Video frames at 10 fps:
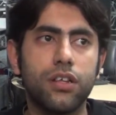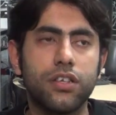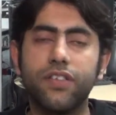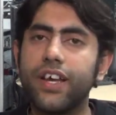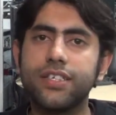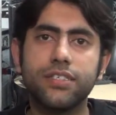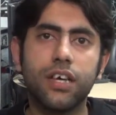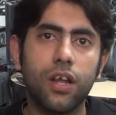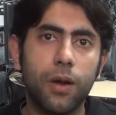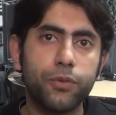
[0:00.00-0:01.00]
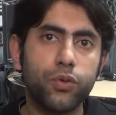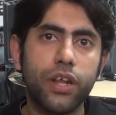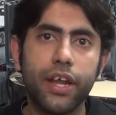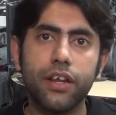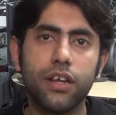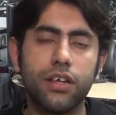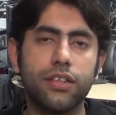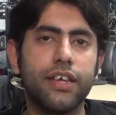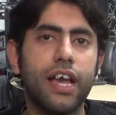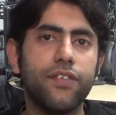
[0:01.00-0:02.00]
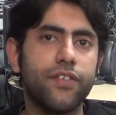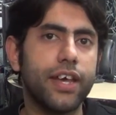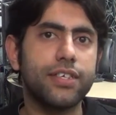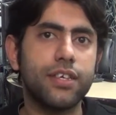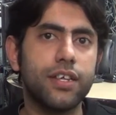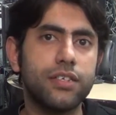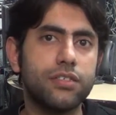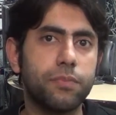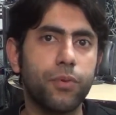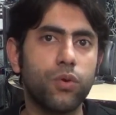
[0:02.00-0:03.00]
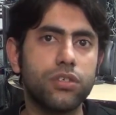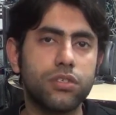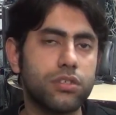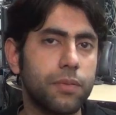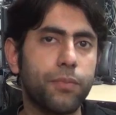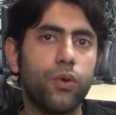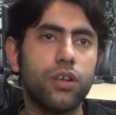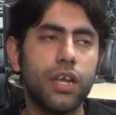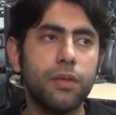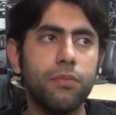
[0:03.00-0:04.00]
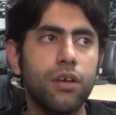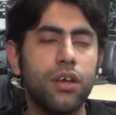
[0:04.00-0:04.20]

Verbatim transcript: The devices are up to date, they have excellent support, support team,